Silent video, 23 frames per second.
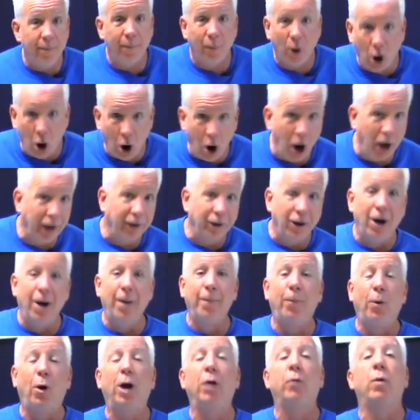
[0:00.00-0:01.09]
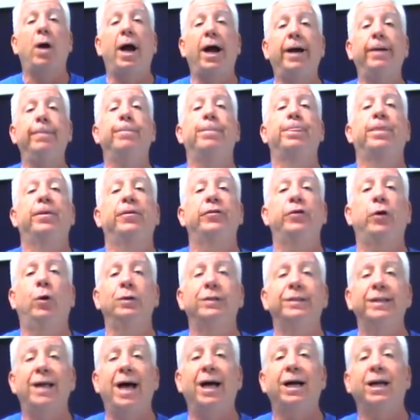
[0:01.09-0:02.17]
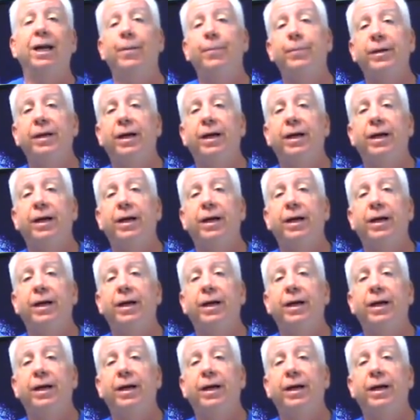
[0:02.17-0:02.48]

boy, good boy, right? So it's not going to be